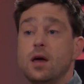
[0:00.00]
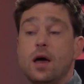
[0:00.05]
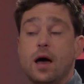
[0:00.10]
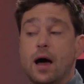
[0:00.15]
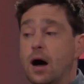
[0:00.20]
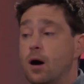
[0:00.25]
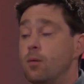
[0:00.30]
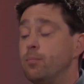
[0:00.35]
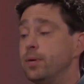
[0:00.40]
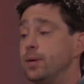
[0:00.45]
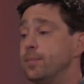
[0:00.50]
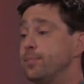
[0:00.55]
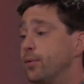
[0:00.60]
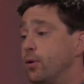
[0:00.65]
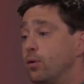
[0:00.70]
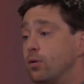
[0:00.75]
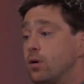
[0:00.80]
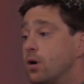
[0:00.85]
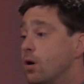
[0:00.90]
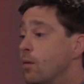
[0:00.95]
how
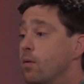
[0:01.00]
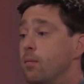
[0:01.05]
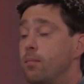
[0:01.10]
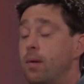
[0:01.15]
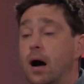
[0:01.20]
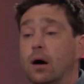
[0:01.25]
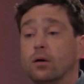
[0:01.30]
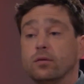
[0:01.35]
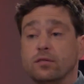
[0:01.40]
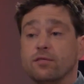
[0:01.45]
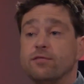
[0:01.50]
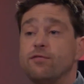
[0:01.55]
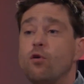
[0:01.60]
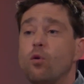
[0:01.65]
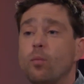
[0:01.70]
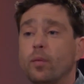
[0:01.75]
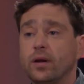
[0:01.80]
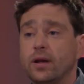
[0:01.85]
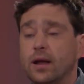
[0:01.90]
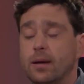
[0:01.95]
people come about
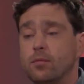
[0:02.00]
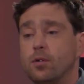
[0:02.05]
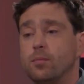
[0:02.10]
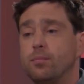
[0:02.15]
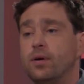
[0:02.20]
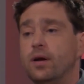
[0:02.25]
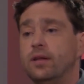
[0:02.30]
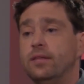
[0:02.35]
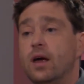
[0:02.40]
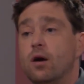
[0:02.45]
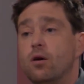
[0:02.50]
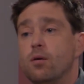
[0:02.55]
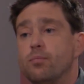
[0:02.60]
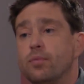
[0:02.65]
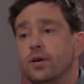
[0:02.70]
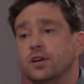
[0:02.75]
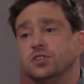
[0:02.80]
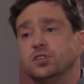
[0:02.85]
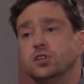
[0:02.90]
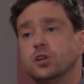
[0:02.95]
informing their
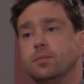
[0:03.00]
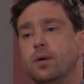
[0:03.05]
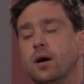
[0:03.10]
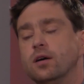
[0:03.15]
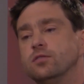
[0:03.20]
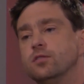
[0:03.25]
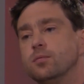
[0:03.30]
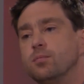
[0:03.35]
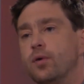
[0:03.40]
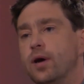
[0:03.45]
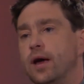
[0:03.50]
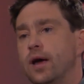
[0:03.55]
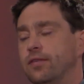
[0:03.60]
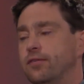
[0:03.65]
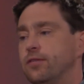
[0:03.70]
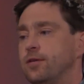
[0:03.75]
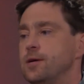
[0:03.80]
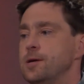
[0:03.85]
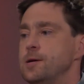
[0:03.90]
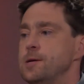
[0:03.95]
impression about the brand.